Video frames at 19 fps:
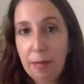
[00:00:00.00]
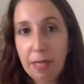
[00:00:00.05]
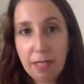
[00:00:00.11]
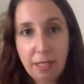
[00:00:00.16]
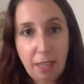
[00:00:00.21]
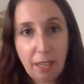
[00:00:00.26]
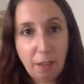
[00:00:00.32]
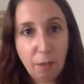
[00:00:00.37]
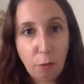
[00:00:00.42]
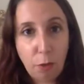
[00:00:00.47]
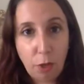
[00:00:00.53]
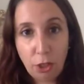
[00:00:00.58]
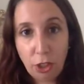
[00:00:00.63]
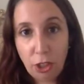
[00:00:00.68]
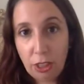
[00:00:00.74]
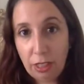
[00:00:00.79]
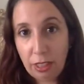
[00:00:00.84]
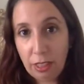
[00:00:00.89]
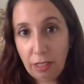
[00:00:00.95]
instead of
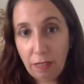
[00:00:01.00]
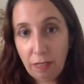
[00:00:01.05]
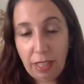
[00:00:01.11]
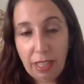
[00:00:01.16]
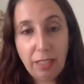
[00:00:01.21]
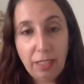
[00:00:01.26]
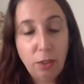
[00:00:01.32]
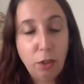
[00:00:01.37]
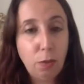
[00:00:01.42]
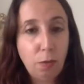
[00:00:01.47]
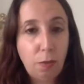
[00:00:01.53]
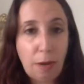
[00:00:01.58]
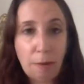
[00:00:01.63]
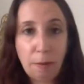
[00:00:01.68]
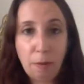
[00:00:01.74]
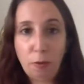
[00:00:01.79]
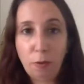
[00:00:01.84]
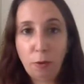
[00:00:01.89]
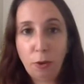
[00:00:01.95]
watching TV until right
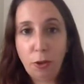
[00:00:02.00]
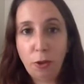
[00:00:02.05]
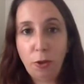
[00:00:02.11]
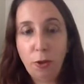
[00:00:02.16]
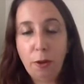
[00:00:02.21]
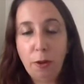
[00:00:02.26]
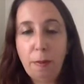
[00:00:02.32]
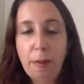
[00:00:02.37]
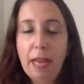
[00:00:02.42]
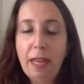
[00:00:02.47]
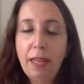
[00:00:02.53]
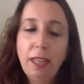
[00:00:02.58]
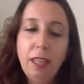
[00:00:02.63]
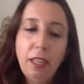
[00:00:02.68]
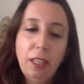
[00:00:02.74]
before you go to bed,